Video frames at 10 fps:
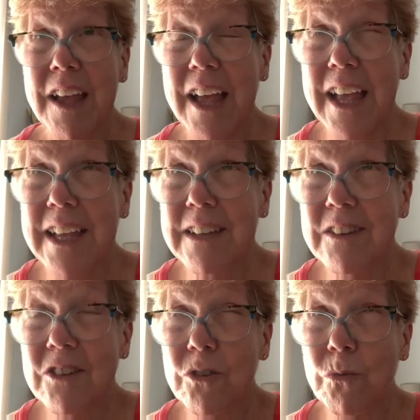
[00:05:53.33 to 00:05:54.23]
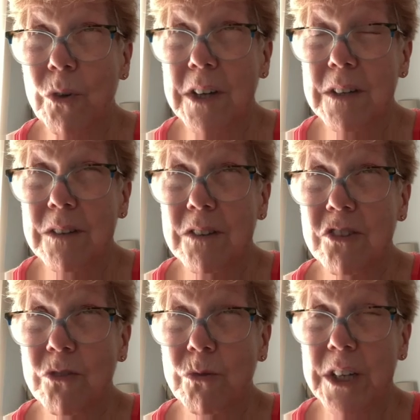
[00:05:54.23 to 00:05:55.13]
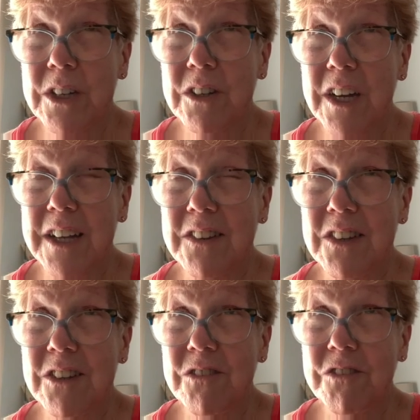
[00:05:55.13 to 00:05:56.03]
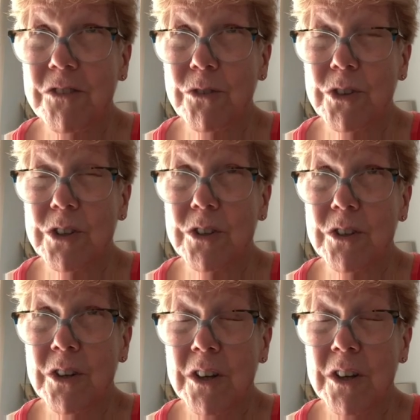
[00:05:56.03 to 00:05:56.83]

and the one square I did for